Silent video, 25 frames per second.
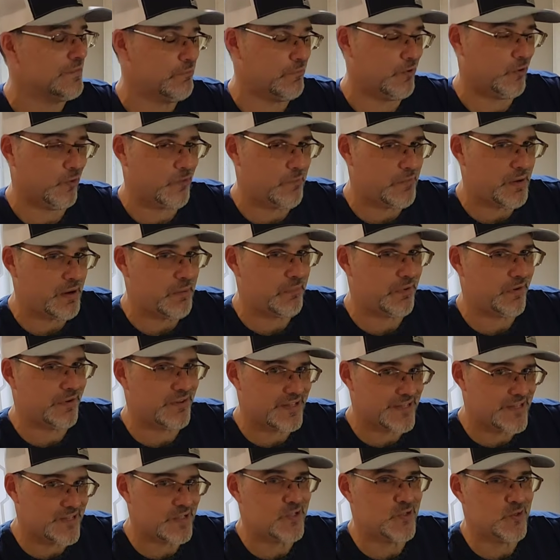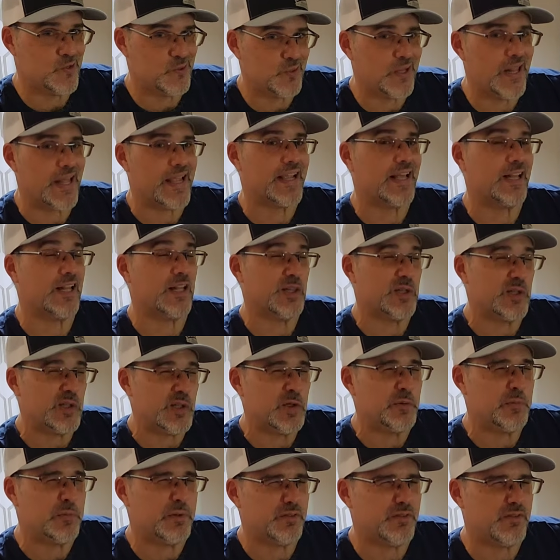But remember, these do like a
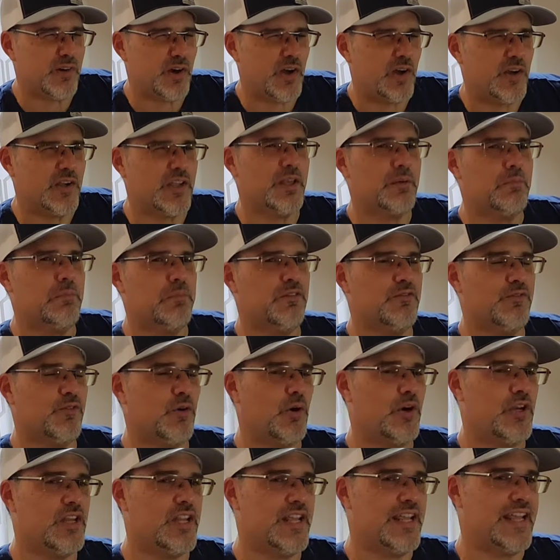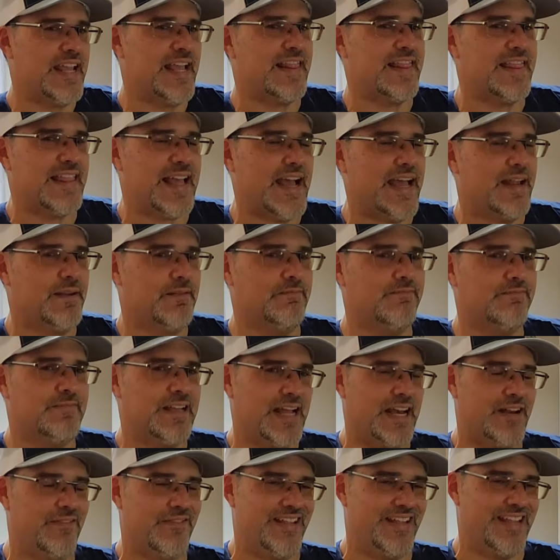little bit of volume before you get that
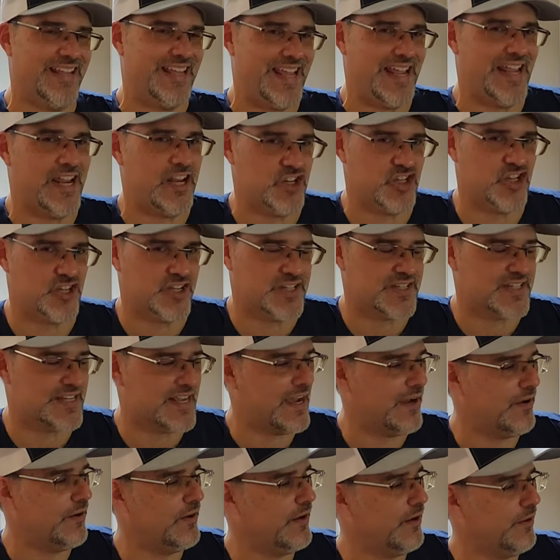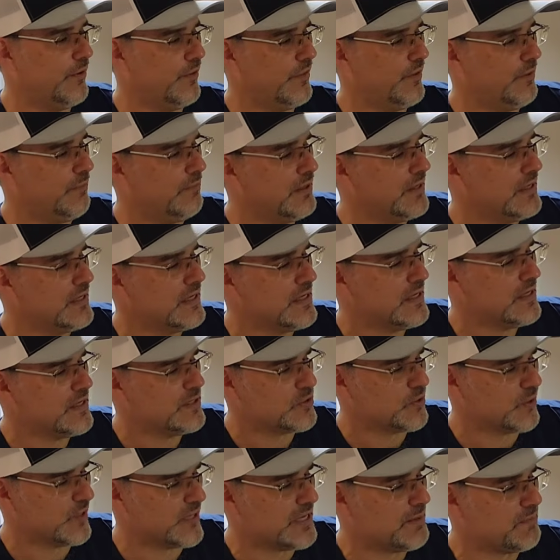kind of engaging sound out of them.
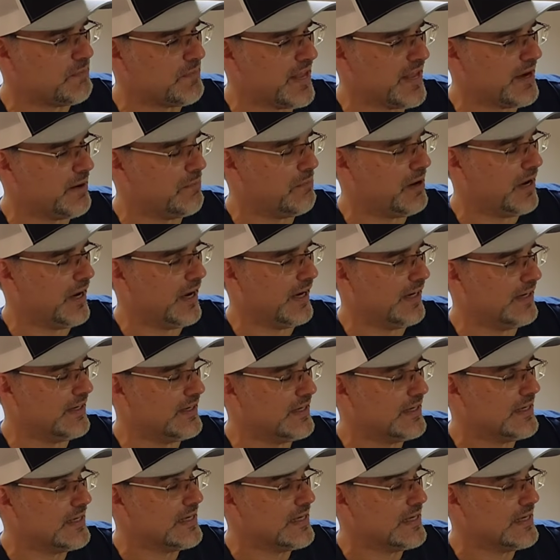So keep that in mind.